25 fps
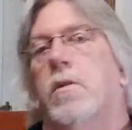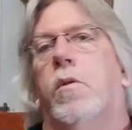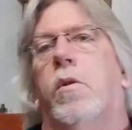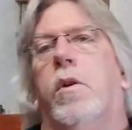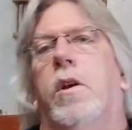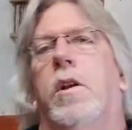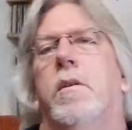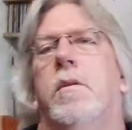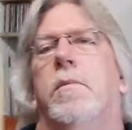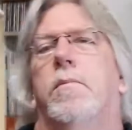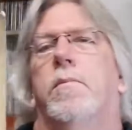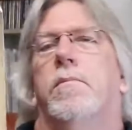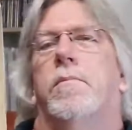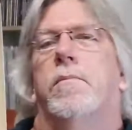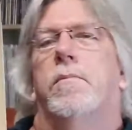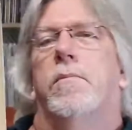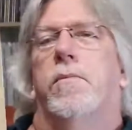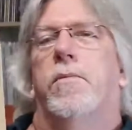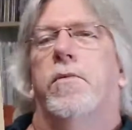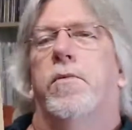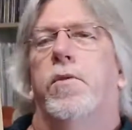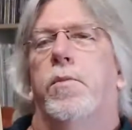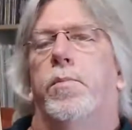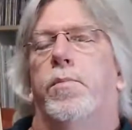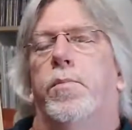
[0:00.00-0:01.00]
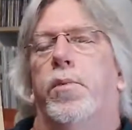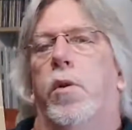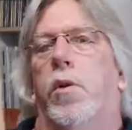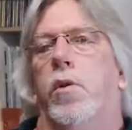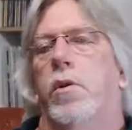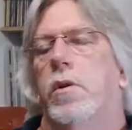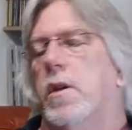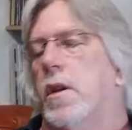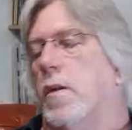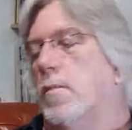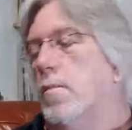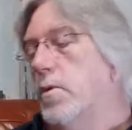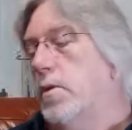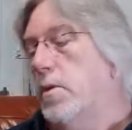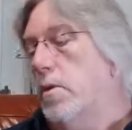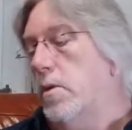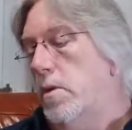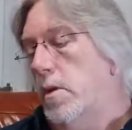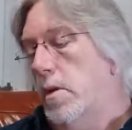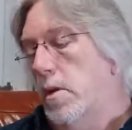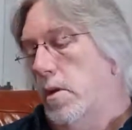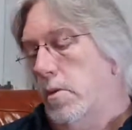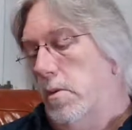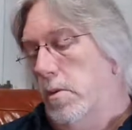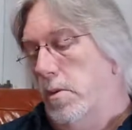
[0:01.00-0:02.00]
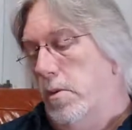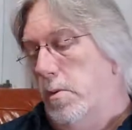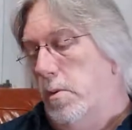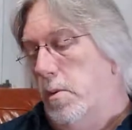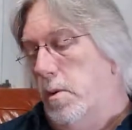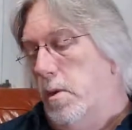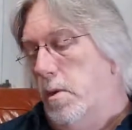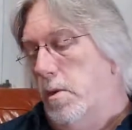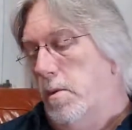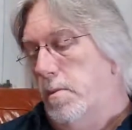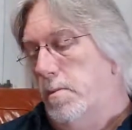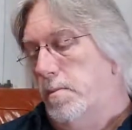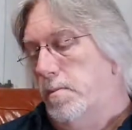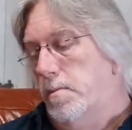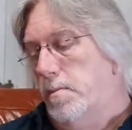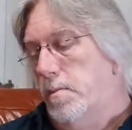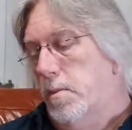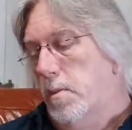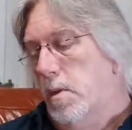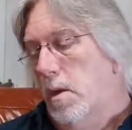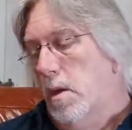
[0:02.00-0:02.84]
Quite a few prog numbers on here as well.